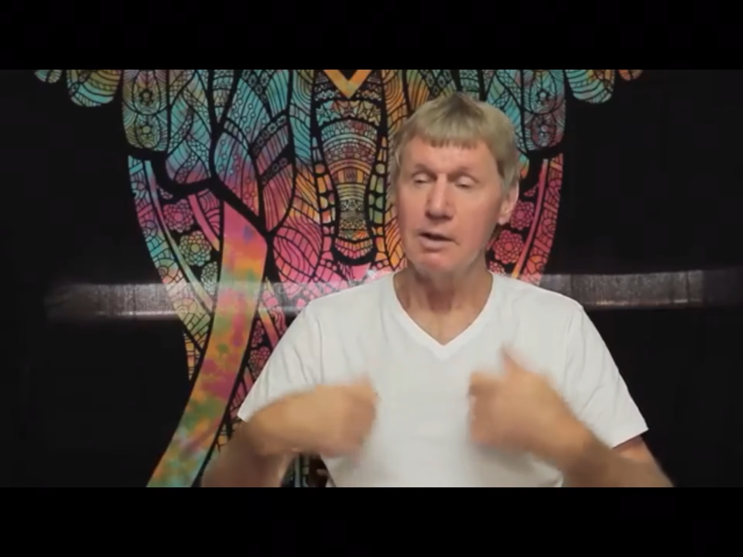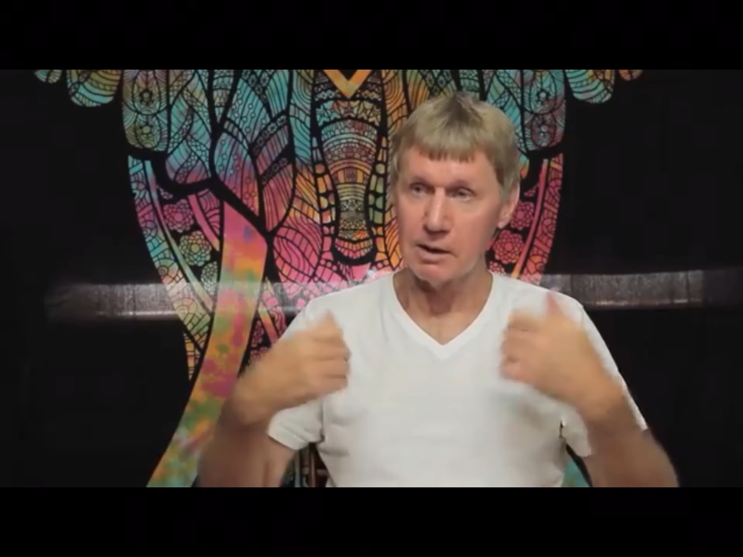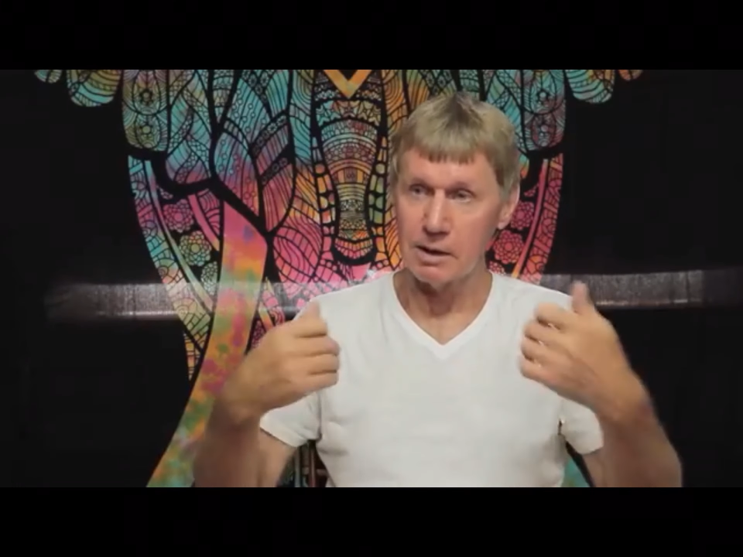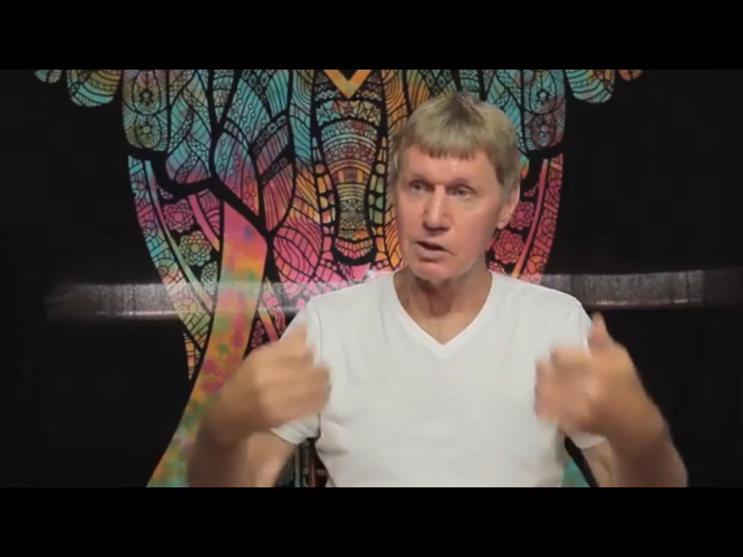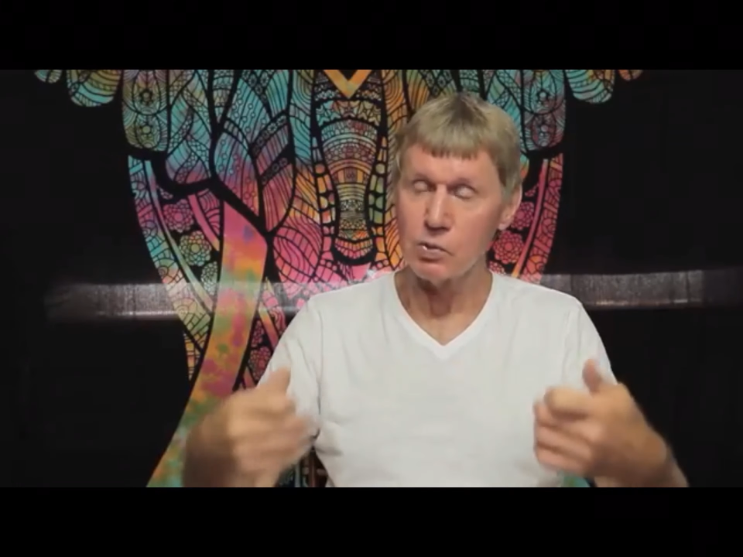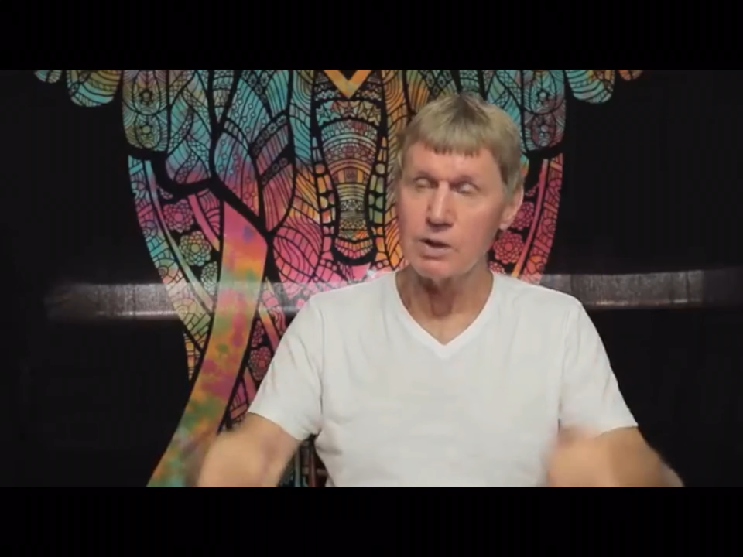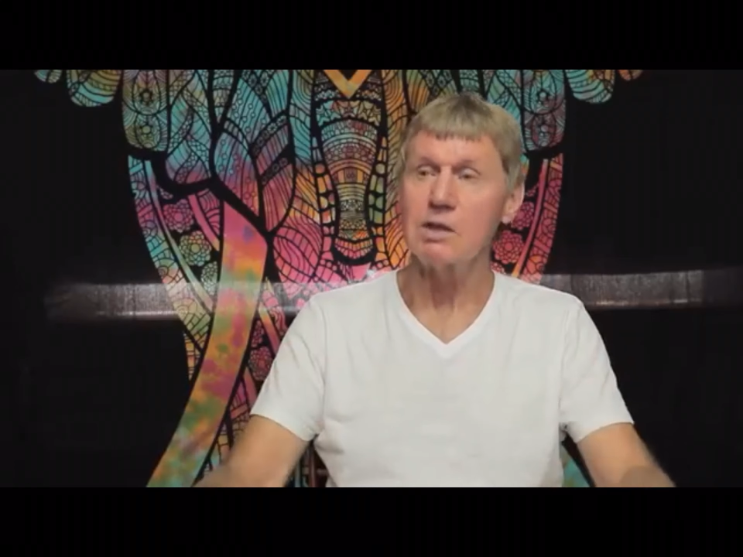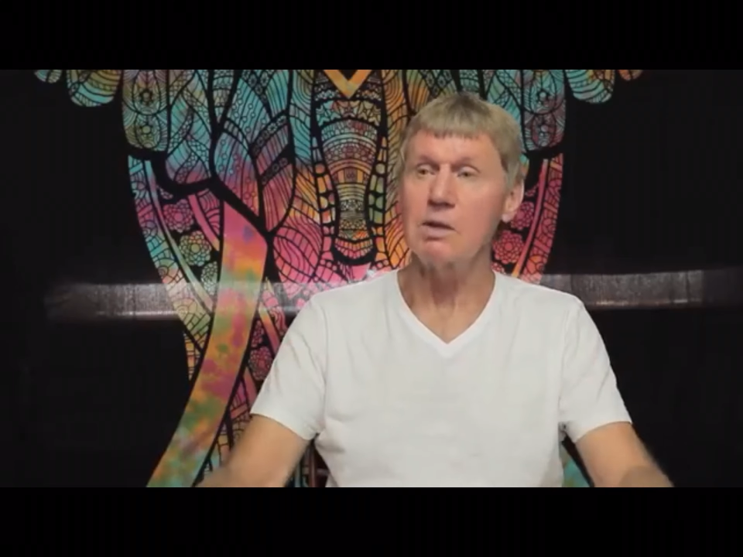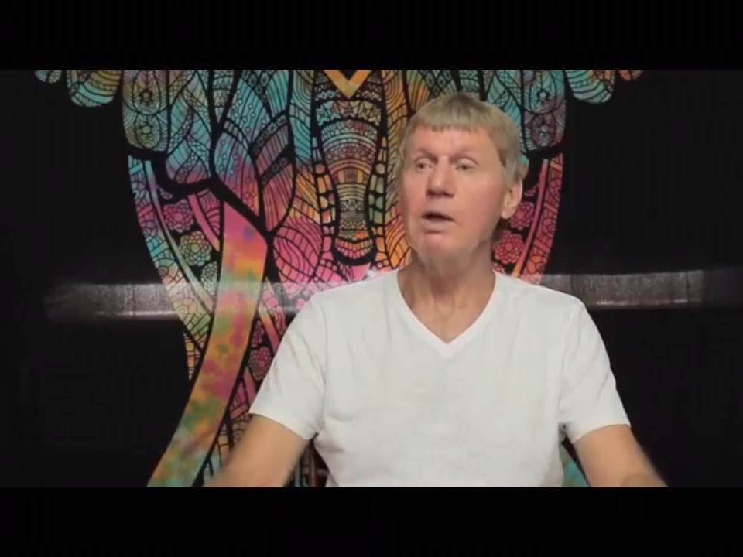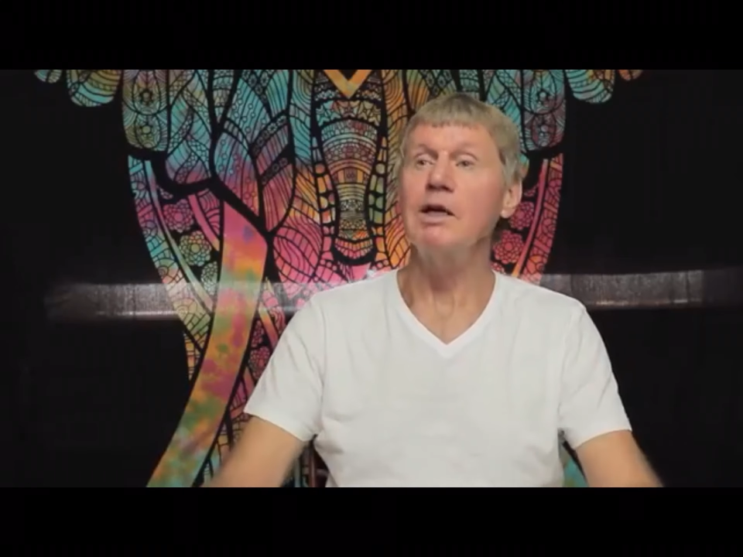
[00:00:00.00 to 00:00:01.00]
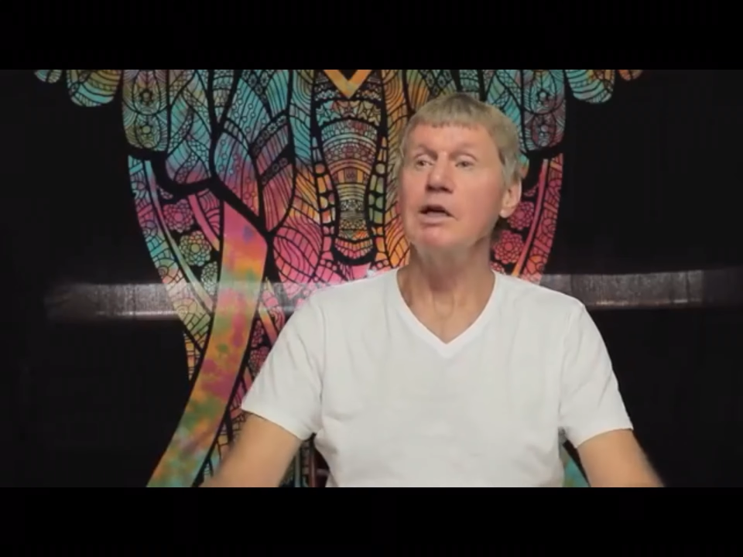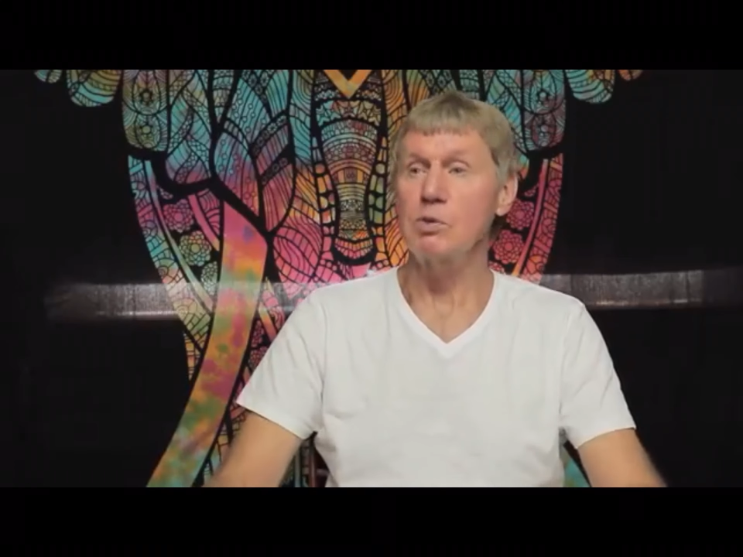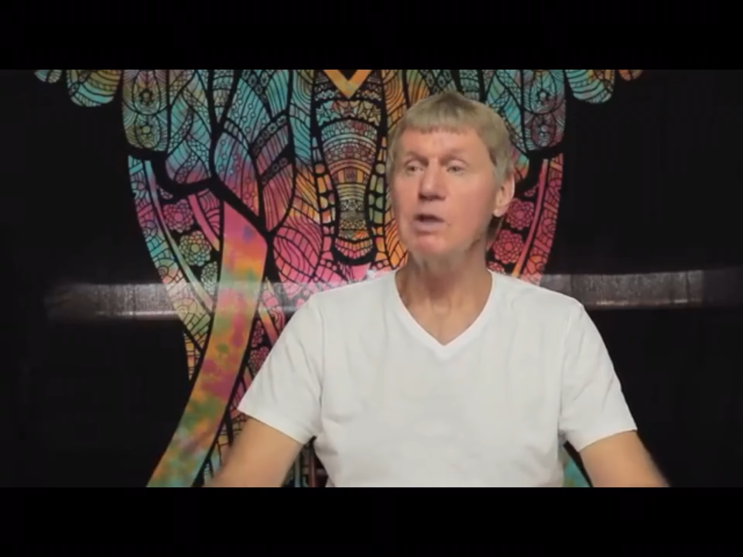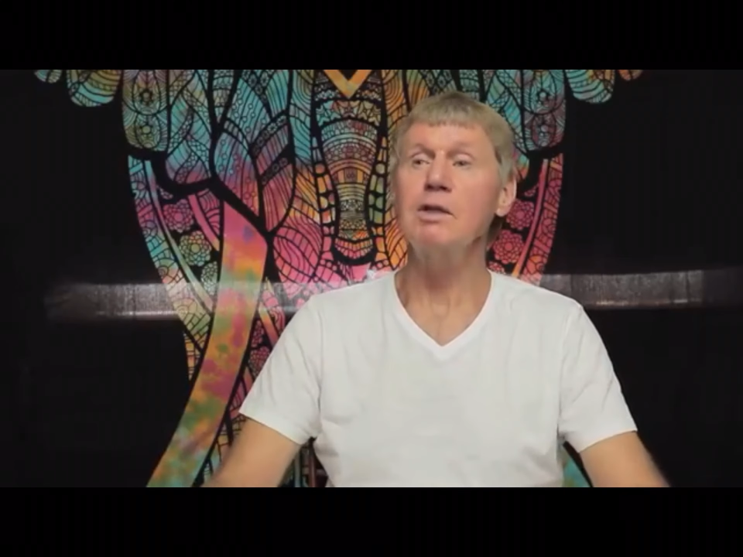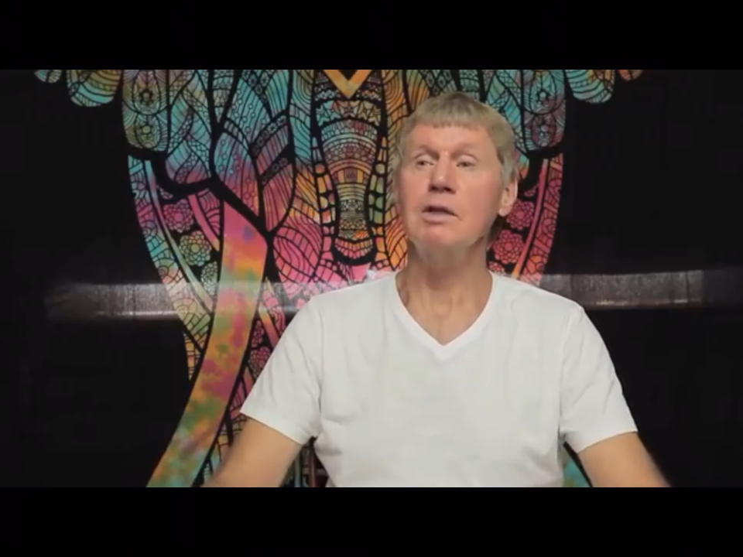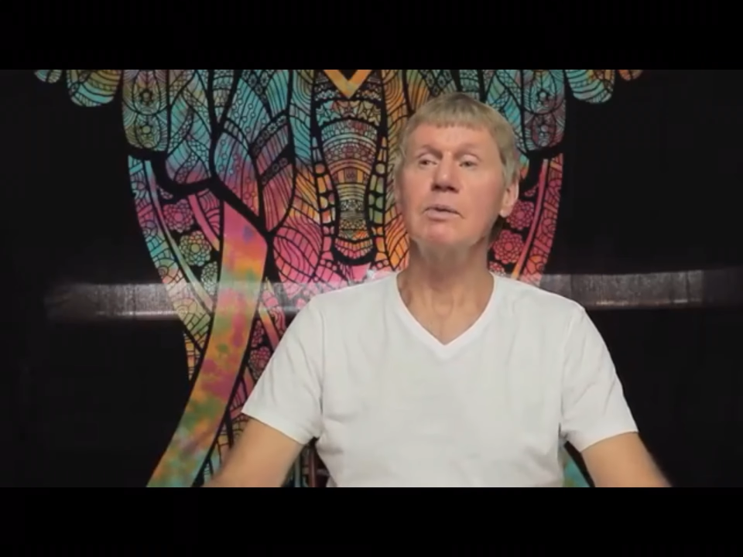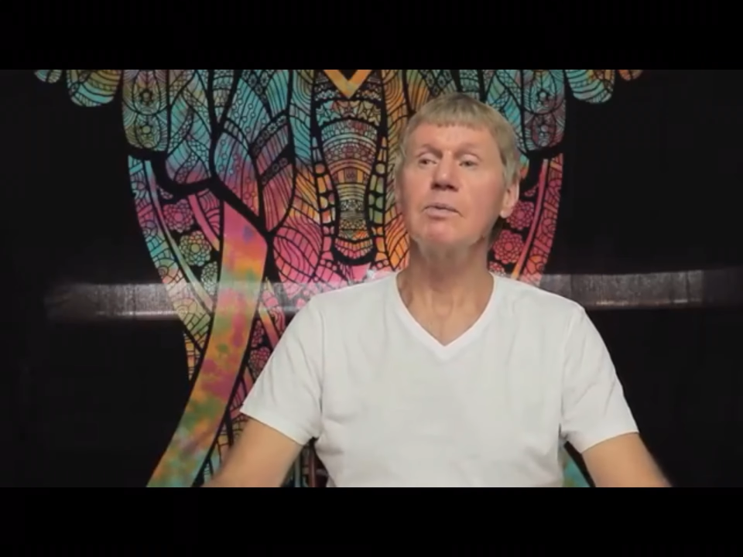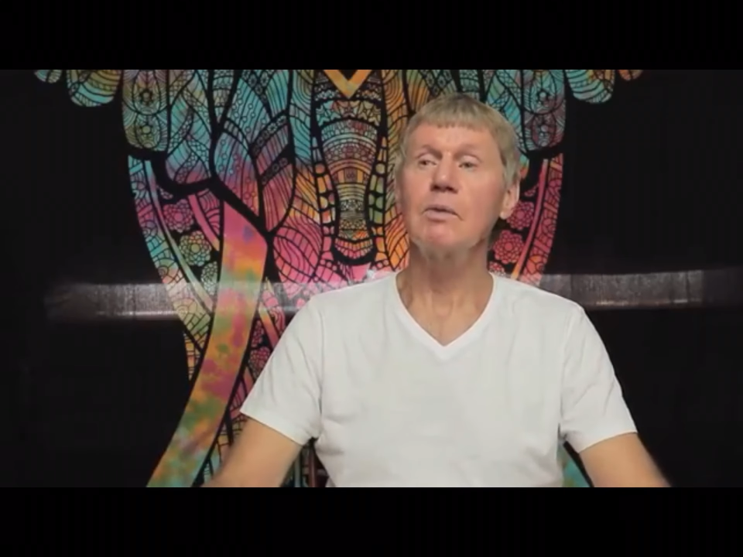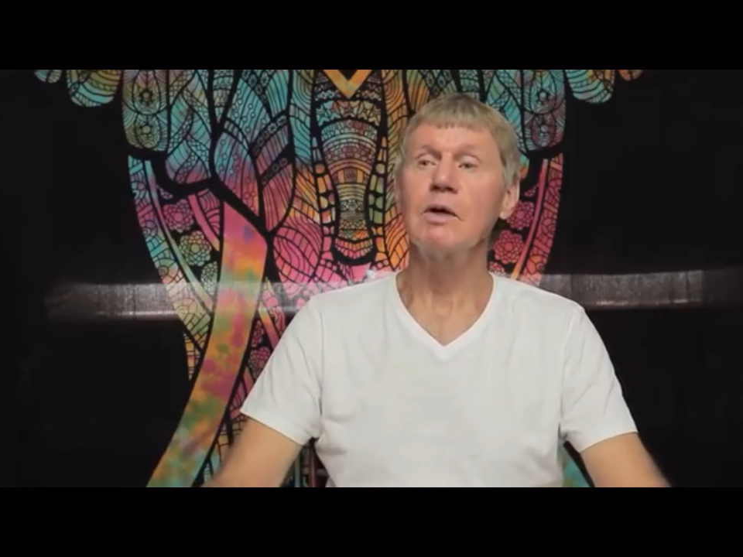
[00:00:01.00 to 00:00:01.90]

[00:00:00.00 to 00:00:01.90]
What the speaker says: against which the money is printed.